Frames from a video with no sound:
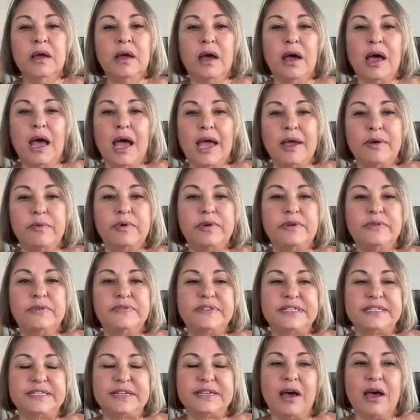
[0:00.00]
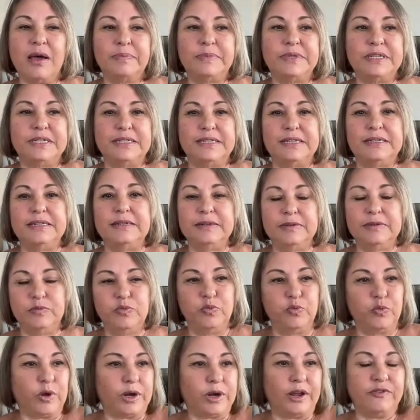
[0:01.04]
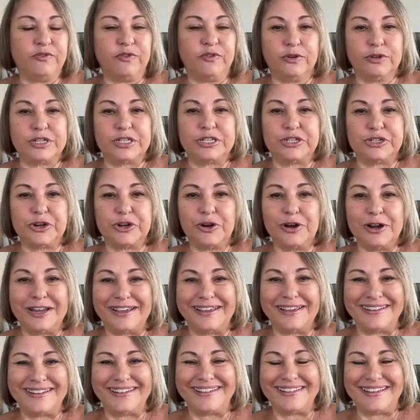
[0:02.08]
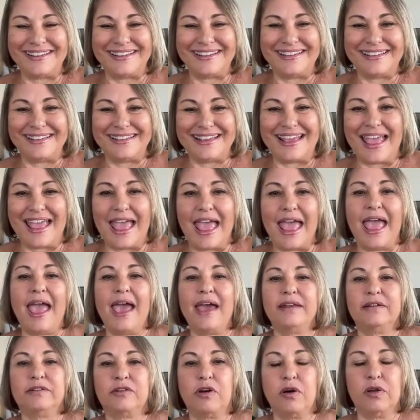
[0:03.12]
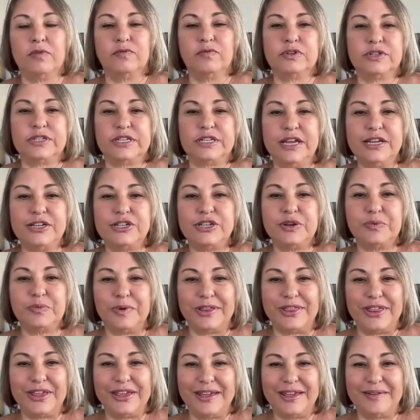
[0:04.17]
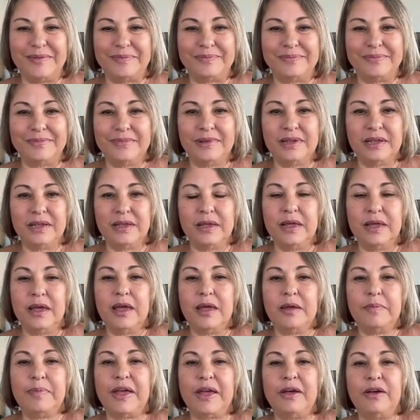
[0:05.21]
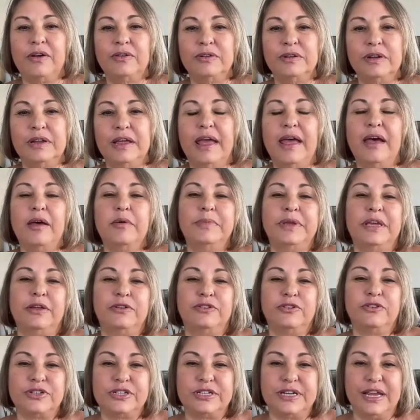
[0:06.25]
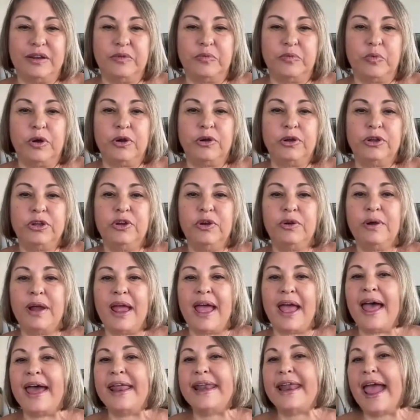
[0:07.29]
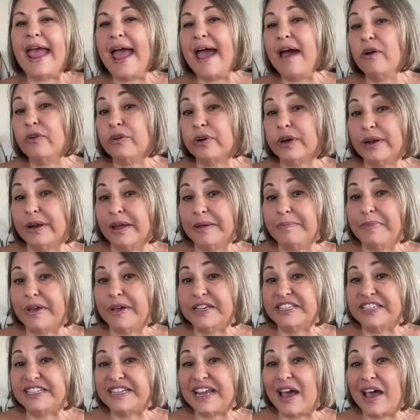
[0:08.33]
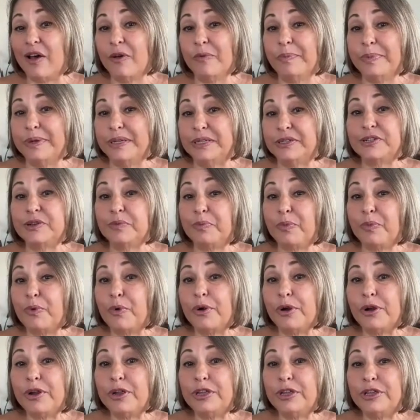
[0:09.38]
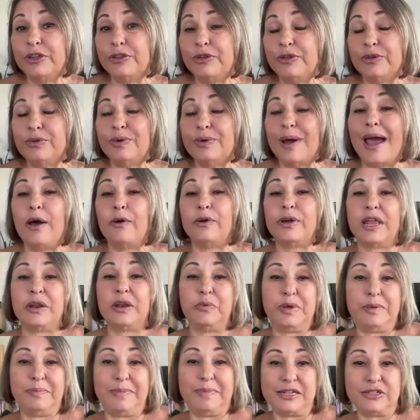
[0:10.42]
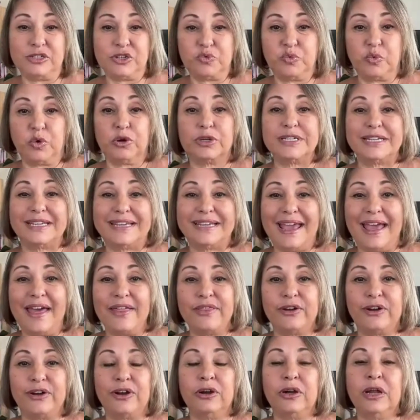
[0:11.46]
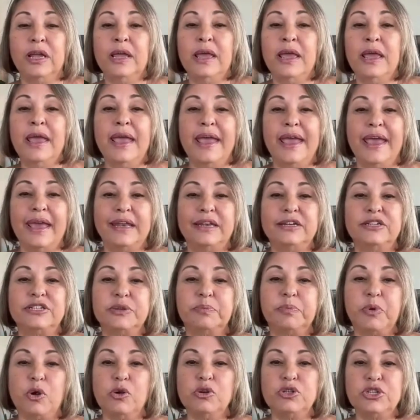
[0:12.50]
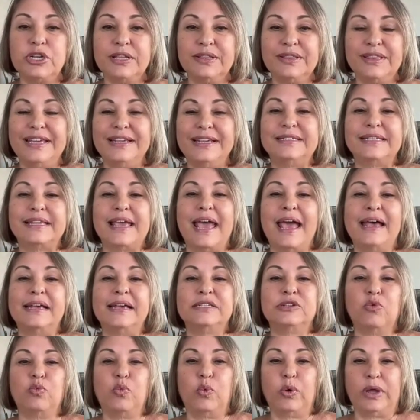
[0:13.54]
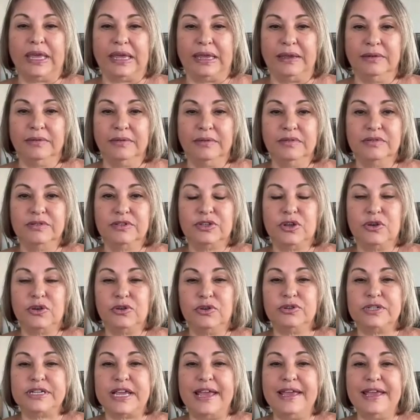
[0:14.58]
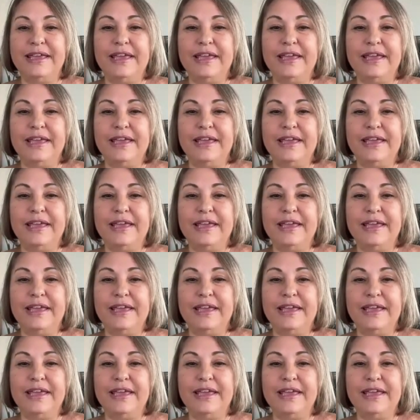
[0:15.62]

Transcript: I would have stopped and when I first started, had a conversation with him about help me understand where you're at. How can I best help and support you? How can we best work together? And it's approaching things as a we. So you're taking